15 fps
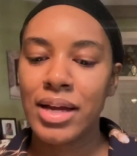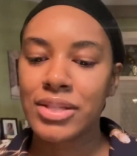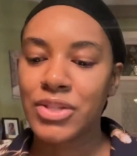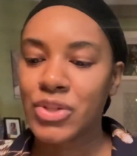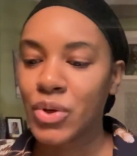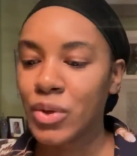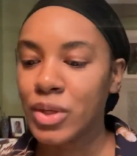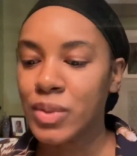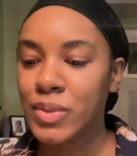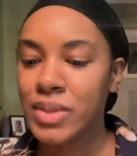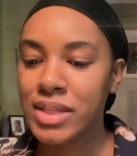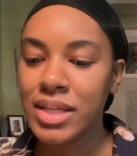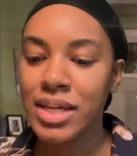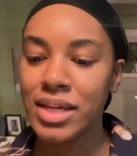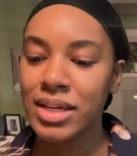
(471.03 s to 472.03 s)
So you
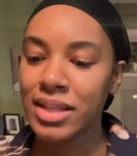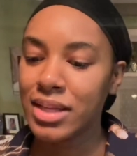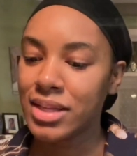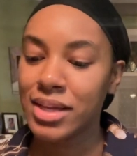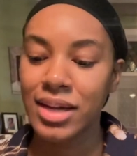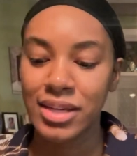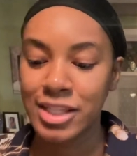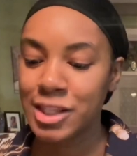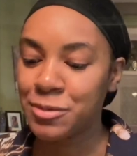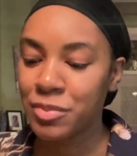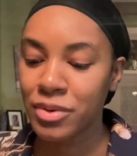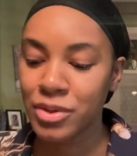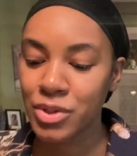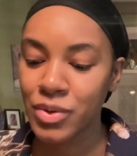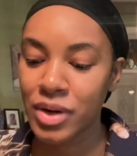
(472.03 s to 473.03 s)
see the
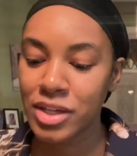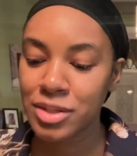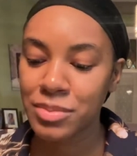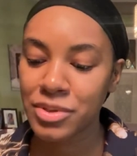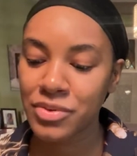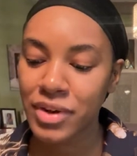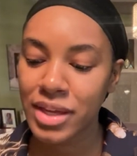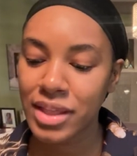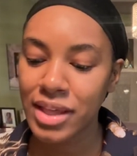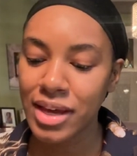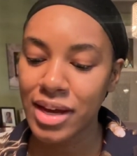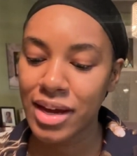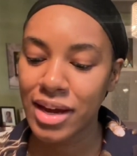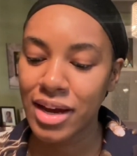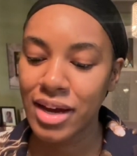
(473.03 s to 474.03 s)
spiritual husband right
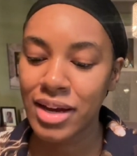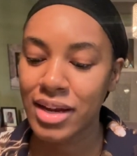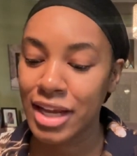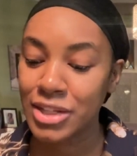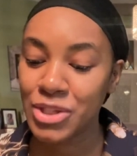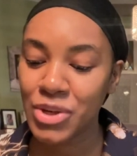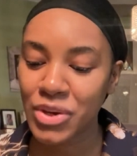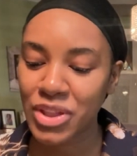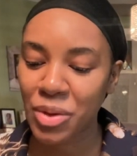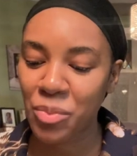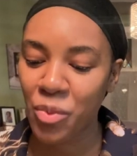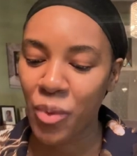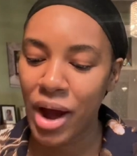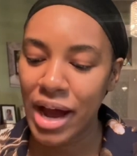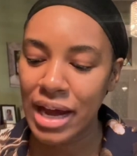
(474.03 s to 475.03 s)
there. They took
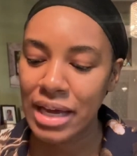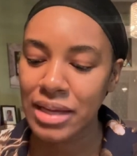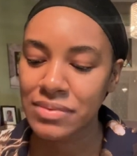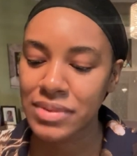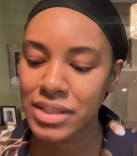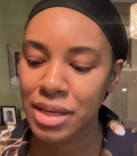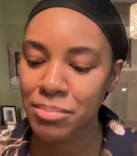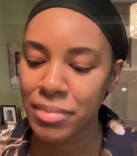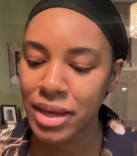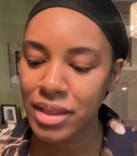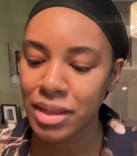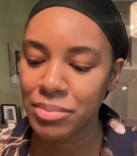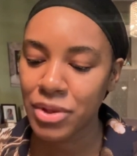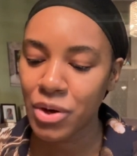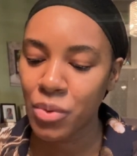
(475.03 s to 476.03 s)
them wives. They made
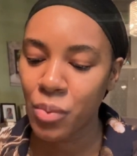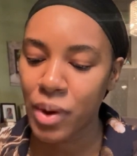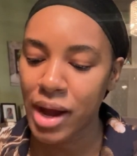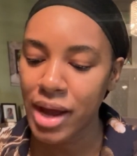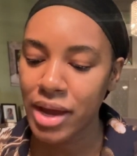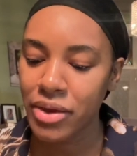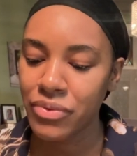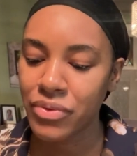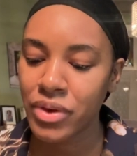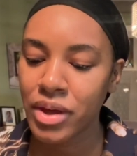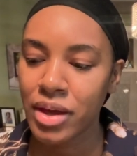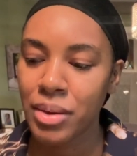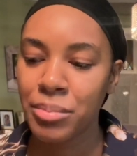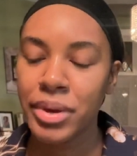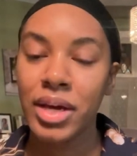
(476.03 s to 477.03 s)
them their wife
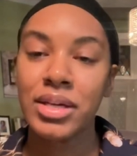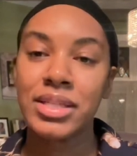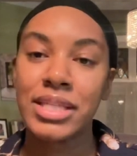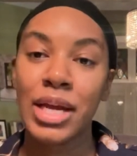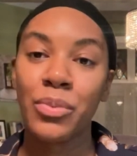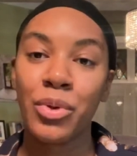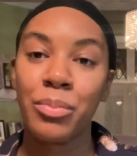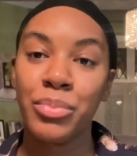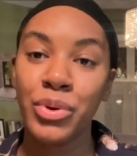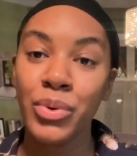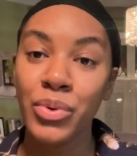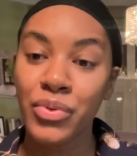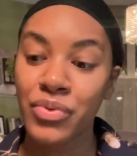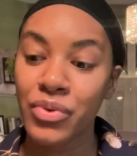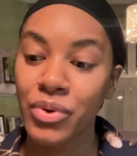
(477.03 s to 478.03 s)
because they were
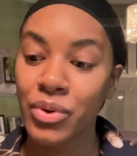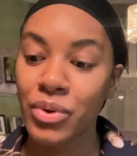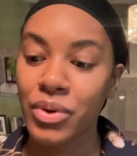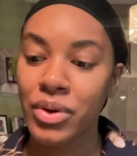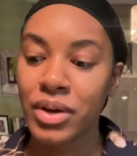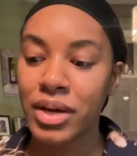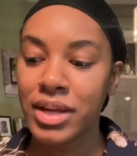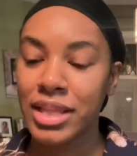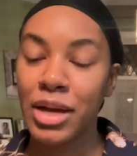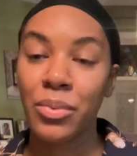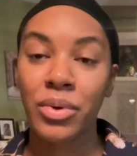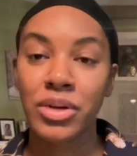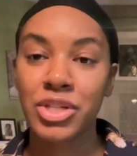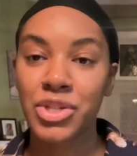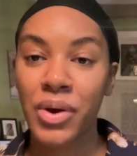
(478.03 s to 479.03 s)
beautiful. They
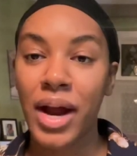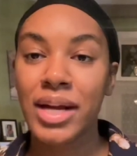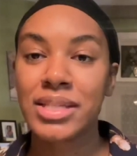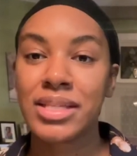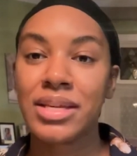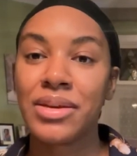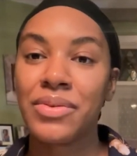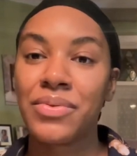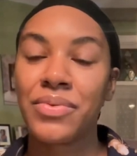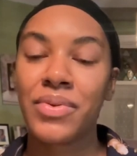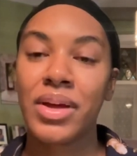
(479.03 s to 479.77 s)
were attractive.